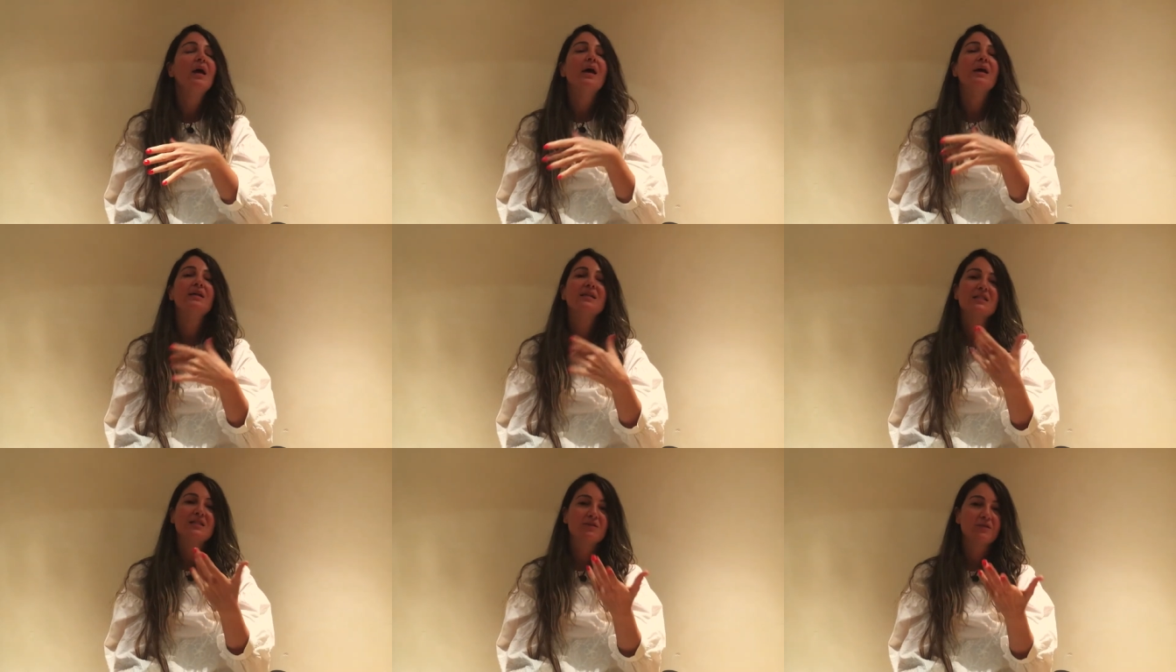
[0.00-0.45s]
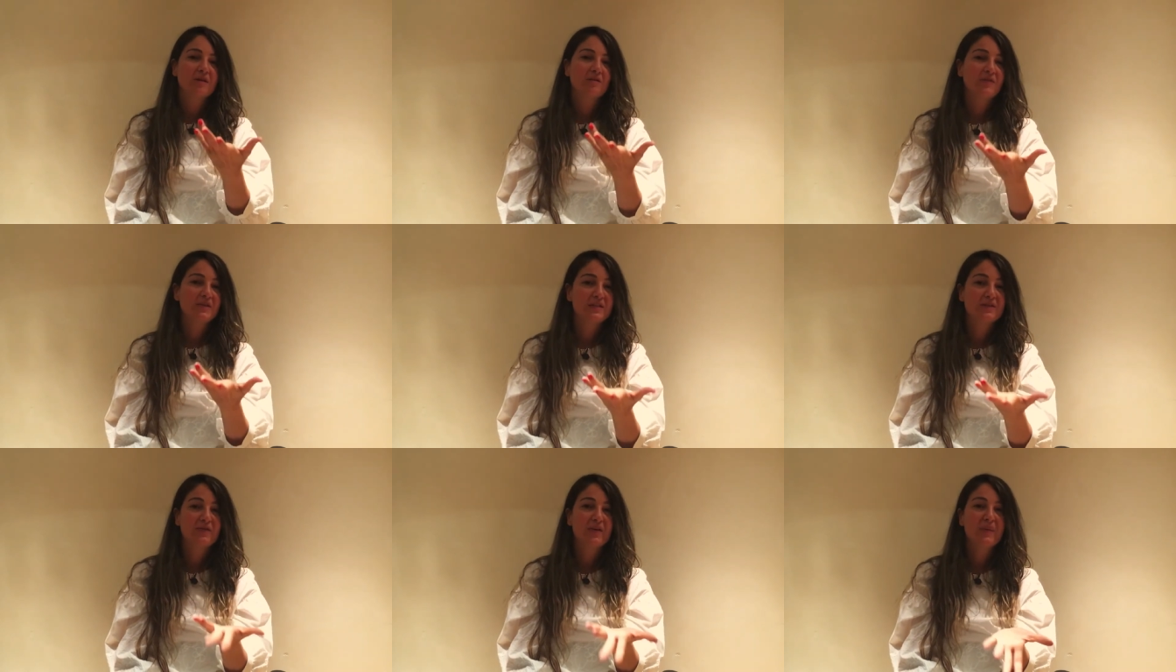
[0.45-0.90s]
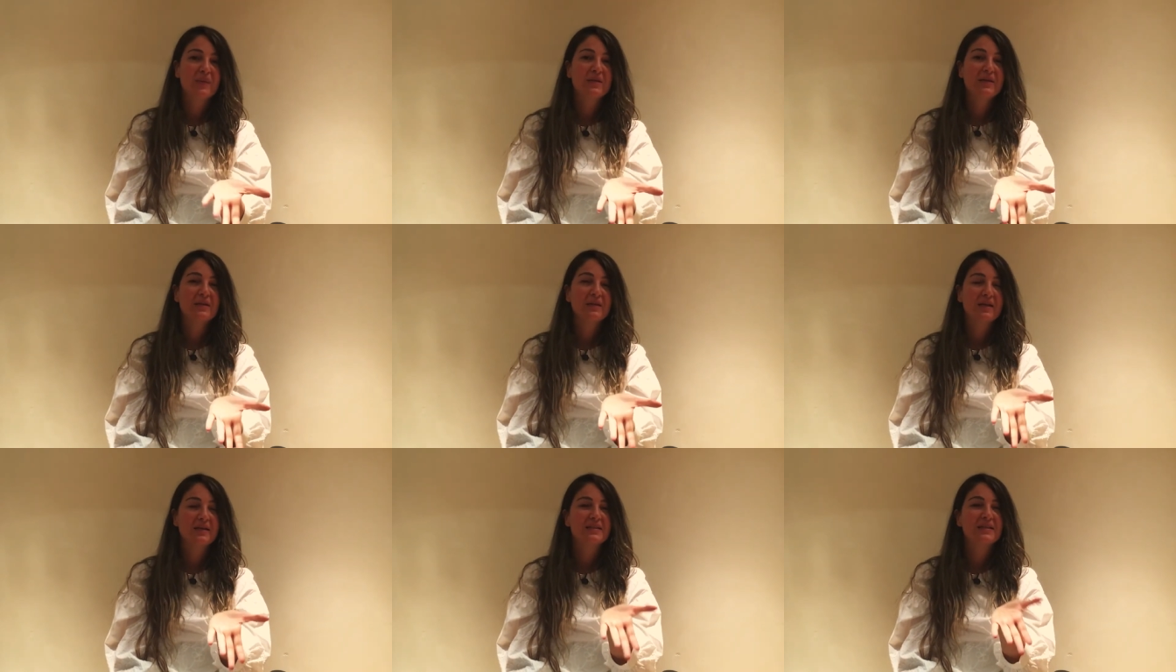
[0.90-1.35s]
And it's, if it's
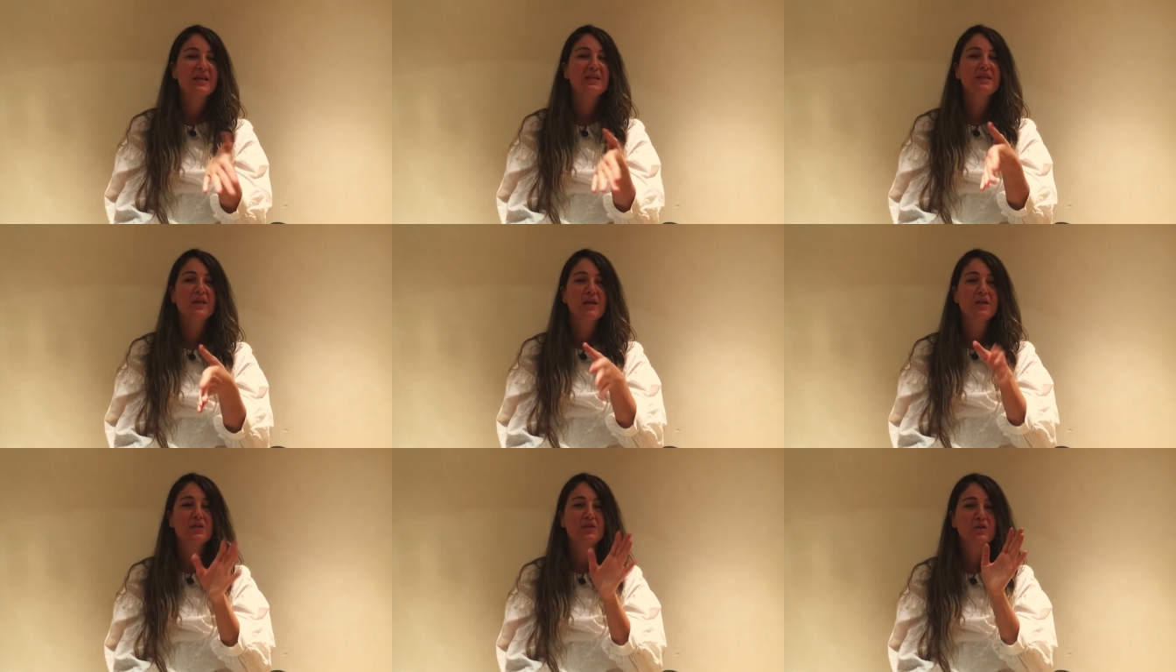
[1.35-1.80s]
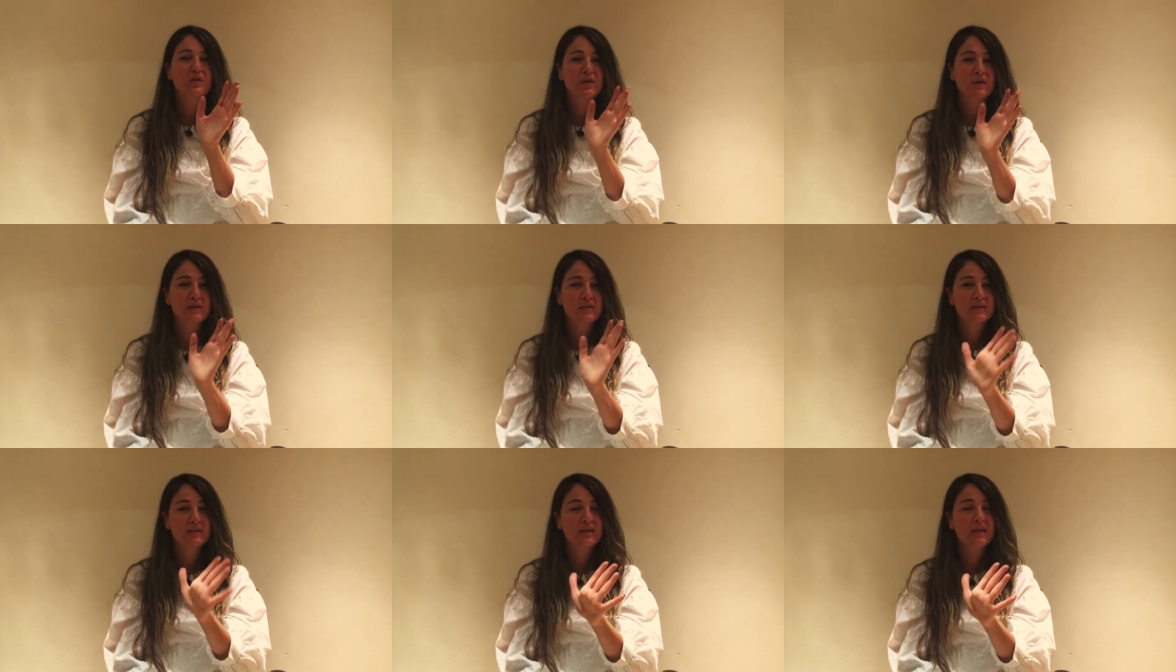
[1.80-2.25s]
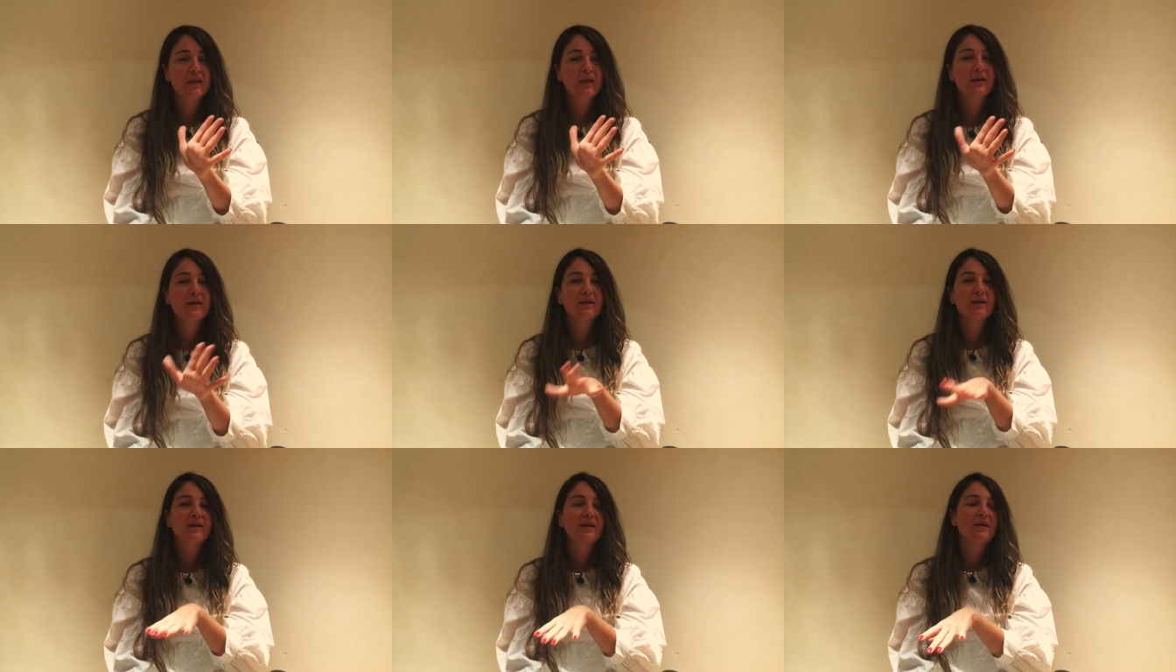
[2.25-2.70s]
feminine, I say tej
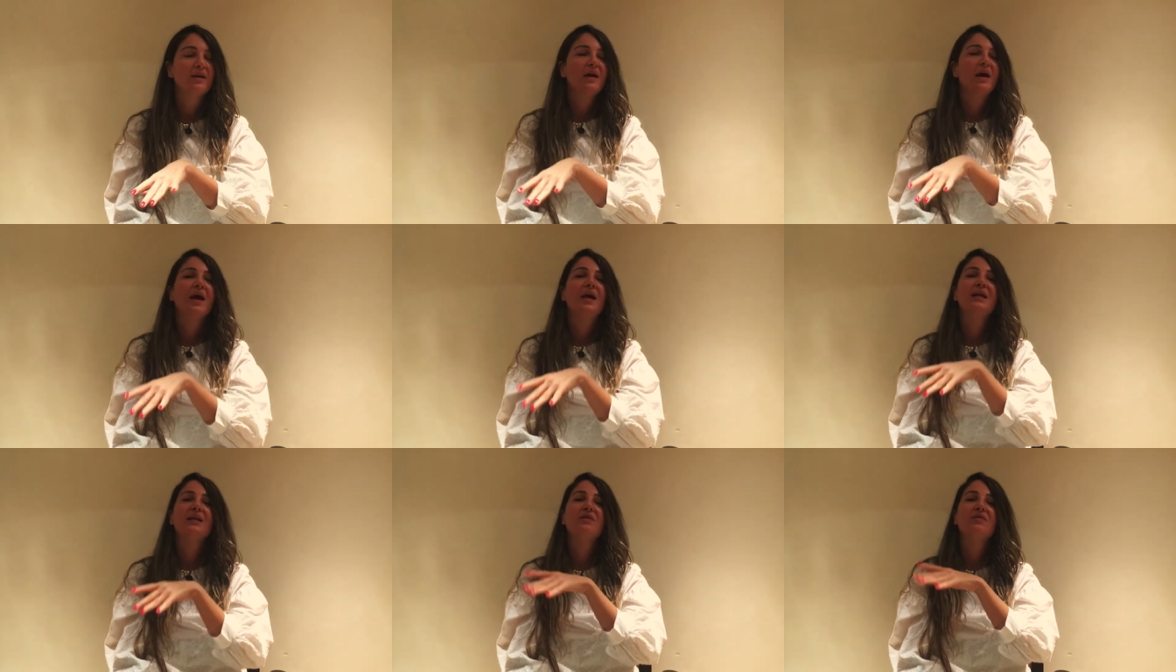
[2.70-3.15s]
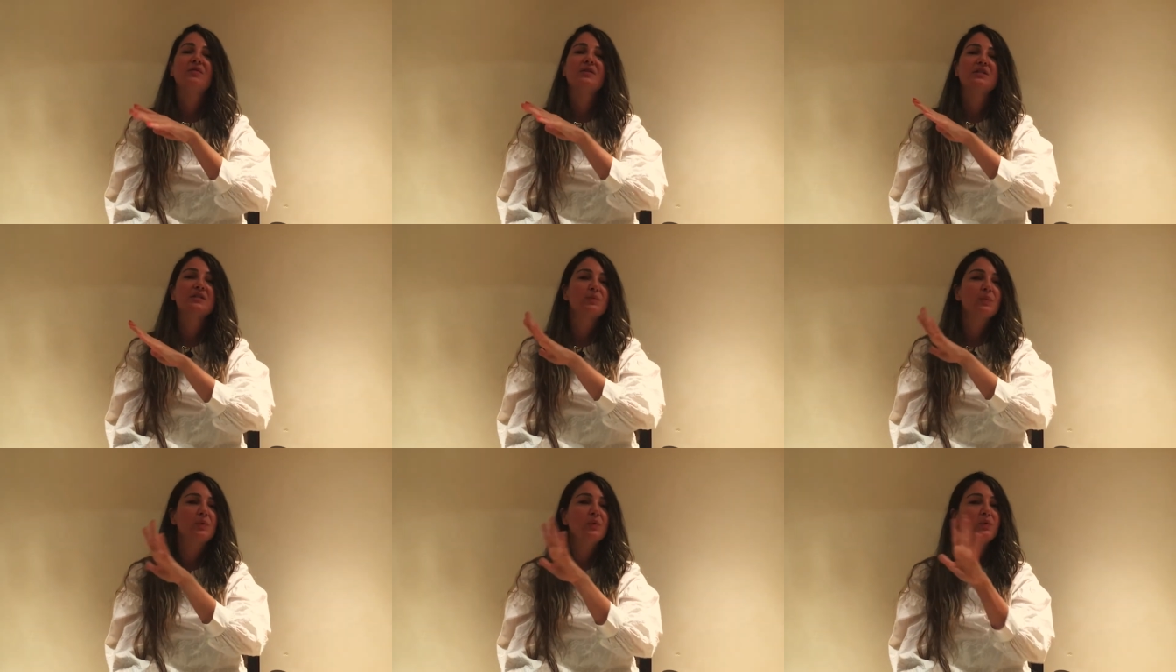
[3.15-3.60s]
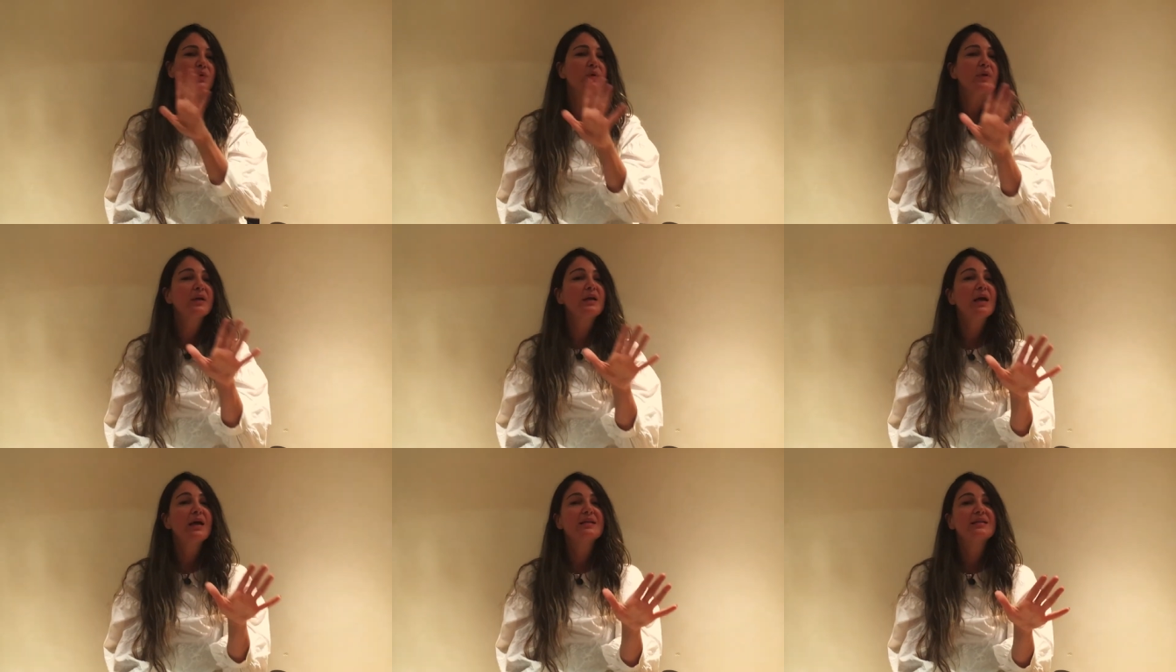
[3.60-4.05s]
rasik, and if it's
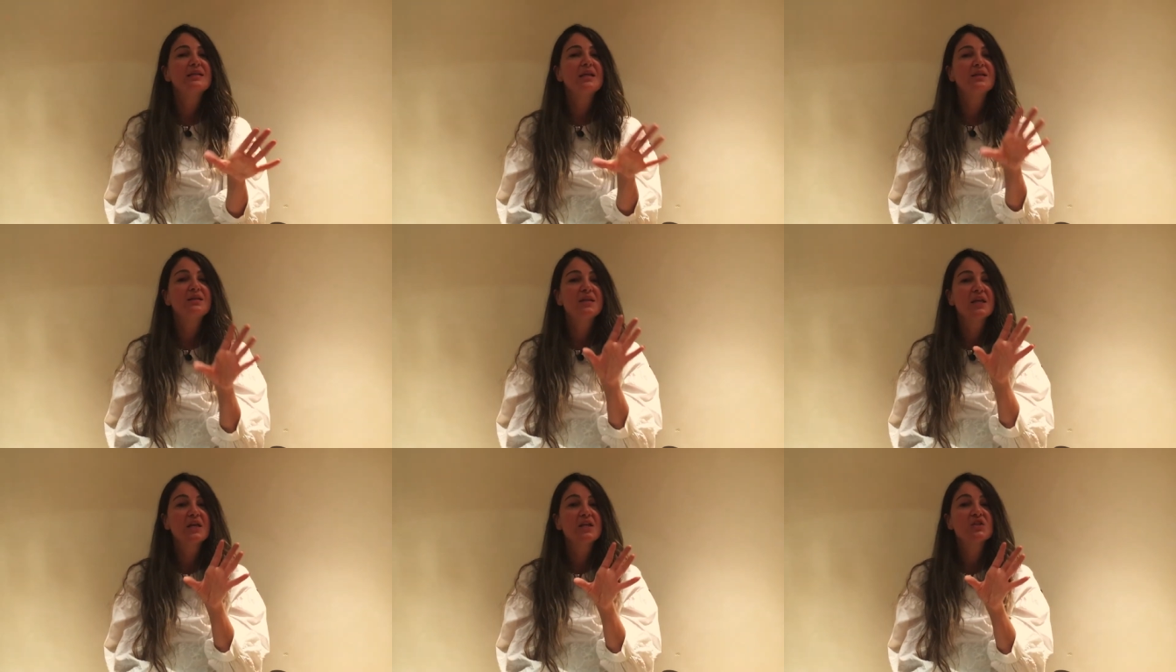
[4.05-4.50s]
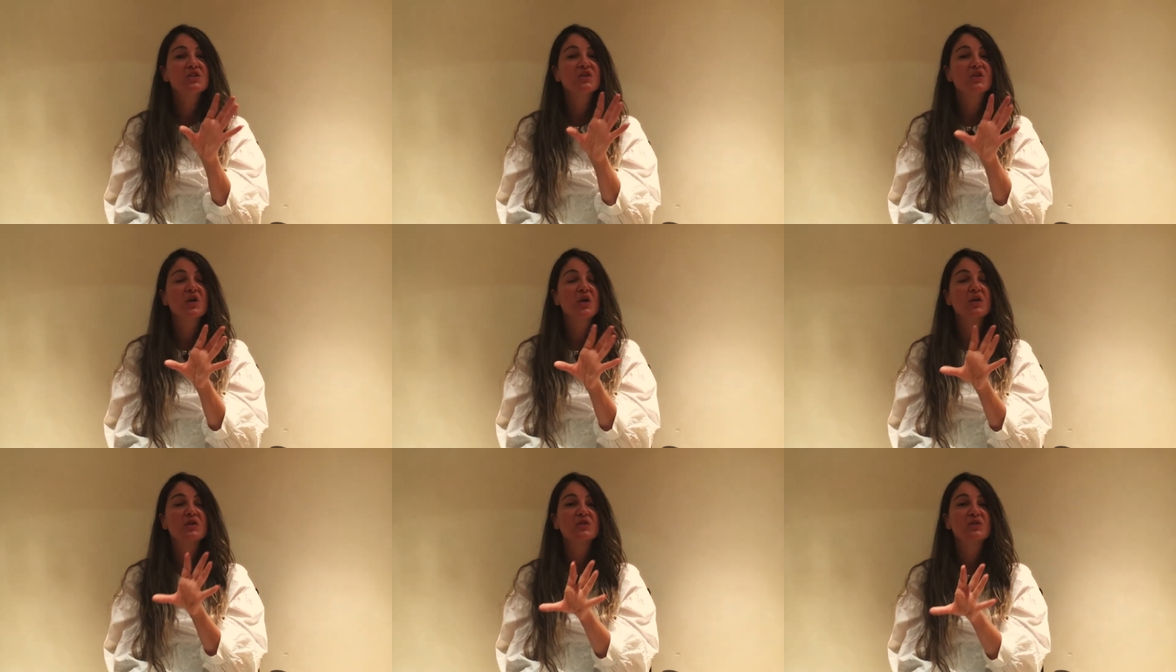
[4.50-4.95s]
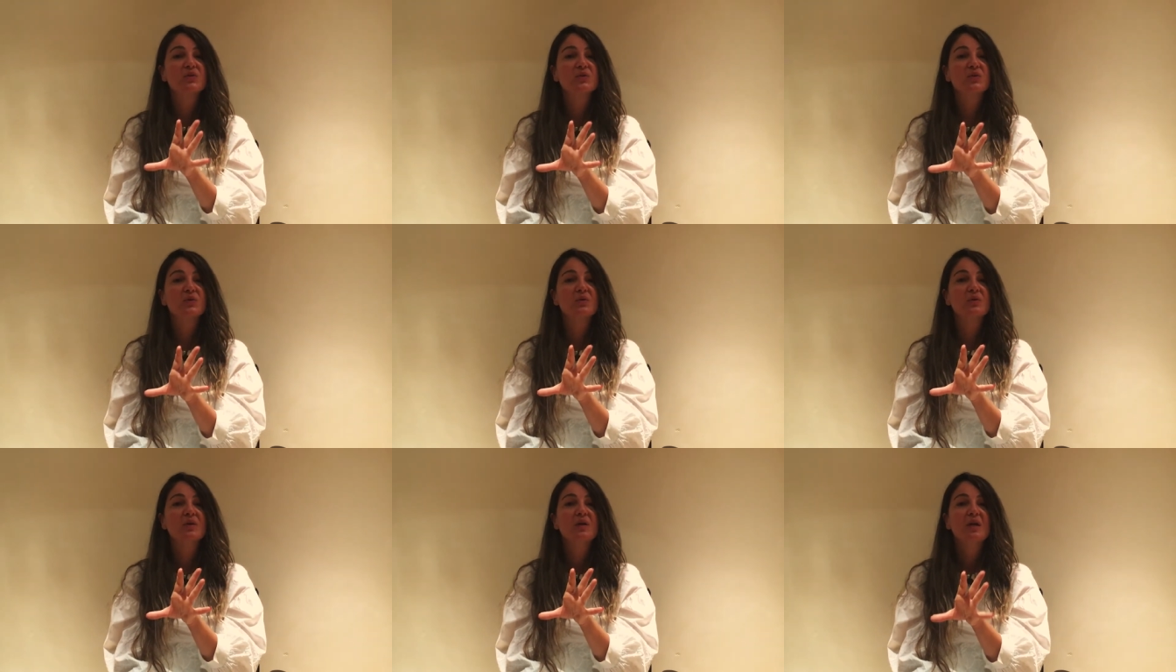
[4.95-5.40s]
plural, I say tej
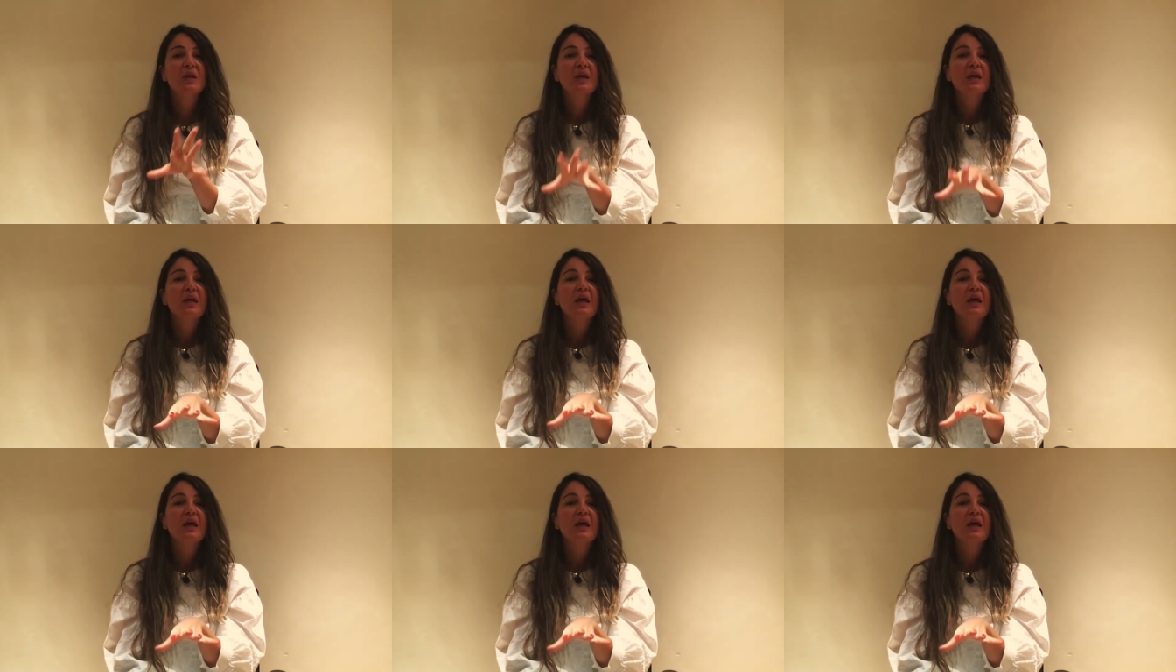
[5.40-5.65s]
raskun.